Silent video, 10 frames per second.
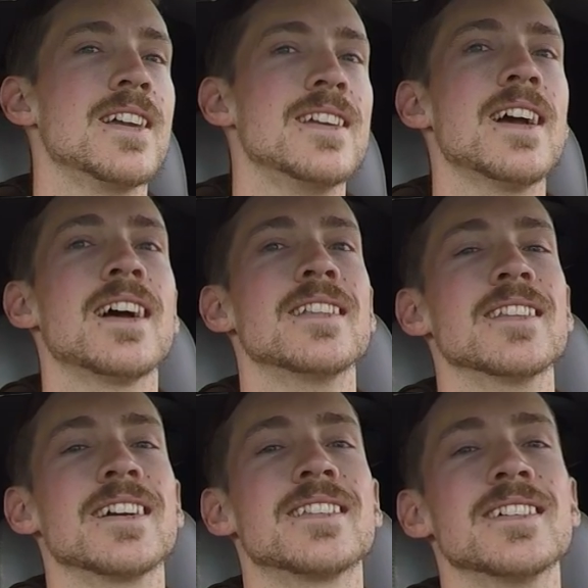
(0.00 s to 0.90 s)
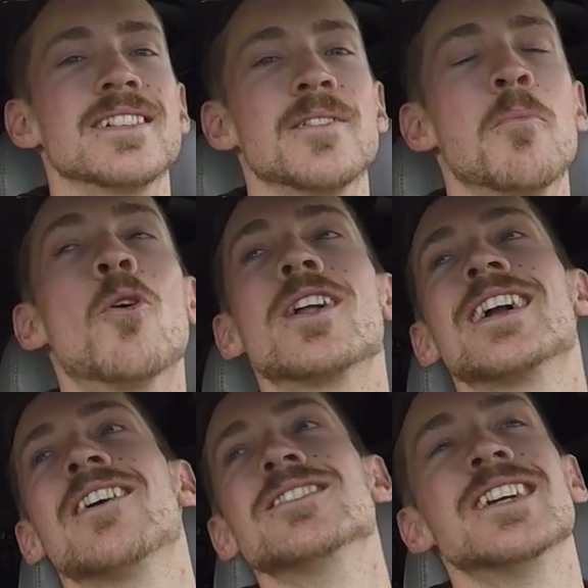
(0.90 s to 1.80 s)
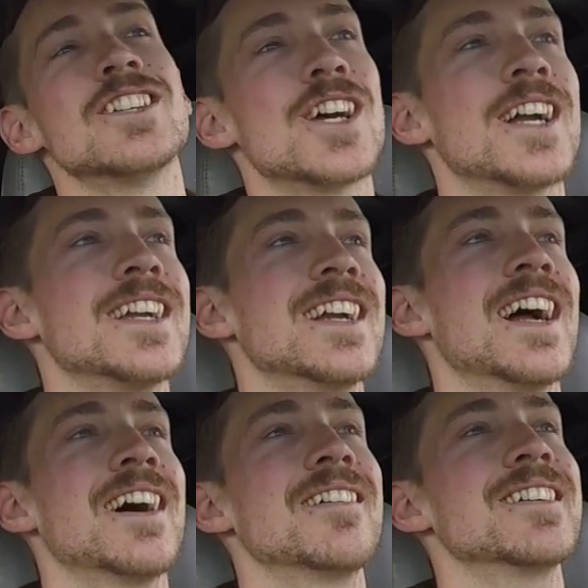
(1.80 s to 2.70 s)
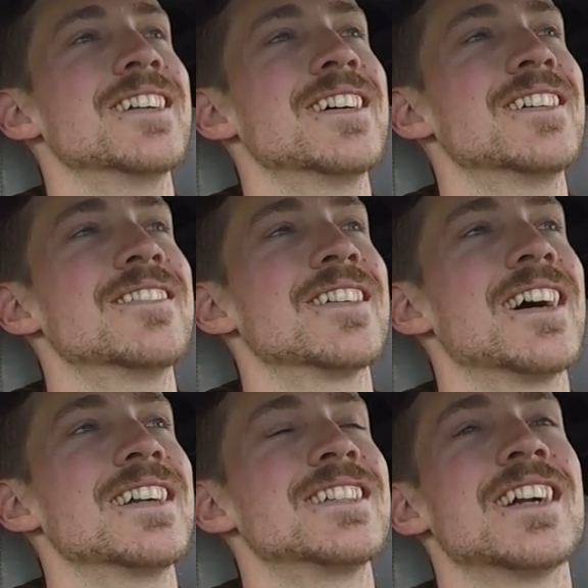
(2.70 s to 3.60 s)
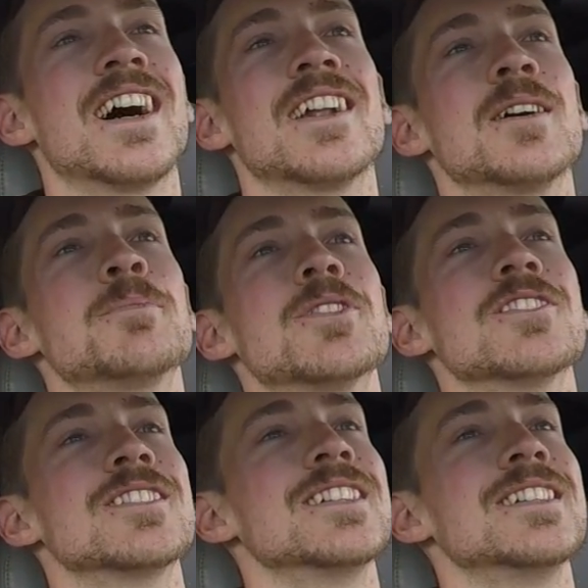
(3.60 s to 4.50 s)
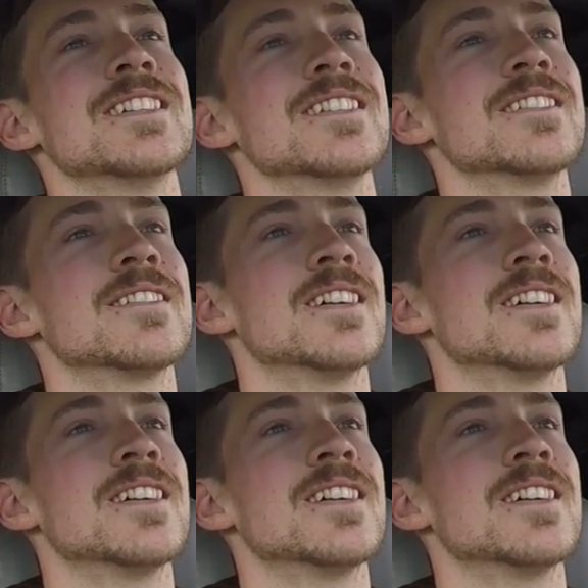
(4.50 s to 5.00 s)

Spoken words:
yeah, and like the morning I was hitchhiking out, you know, I got up early and,